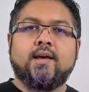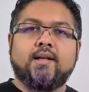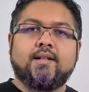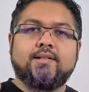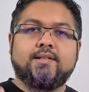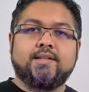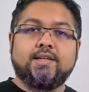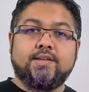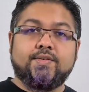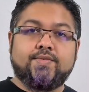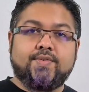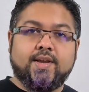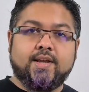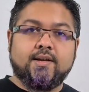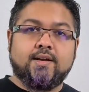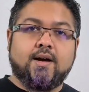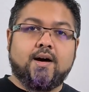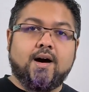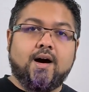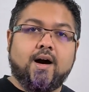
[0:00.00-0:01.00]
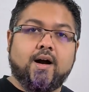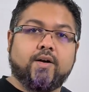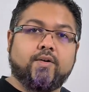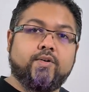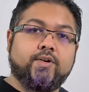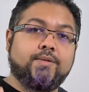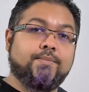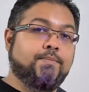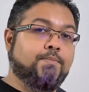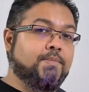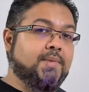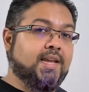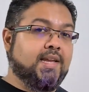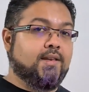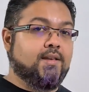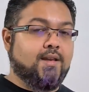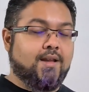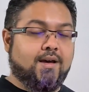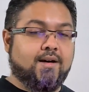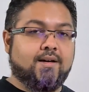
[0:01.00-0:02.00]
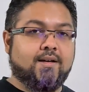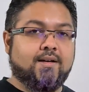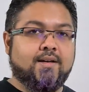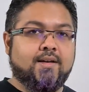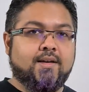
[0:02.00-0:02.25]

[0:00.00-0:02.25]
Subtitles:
leaving a remainder.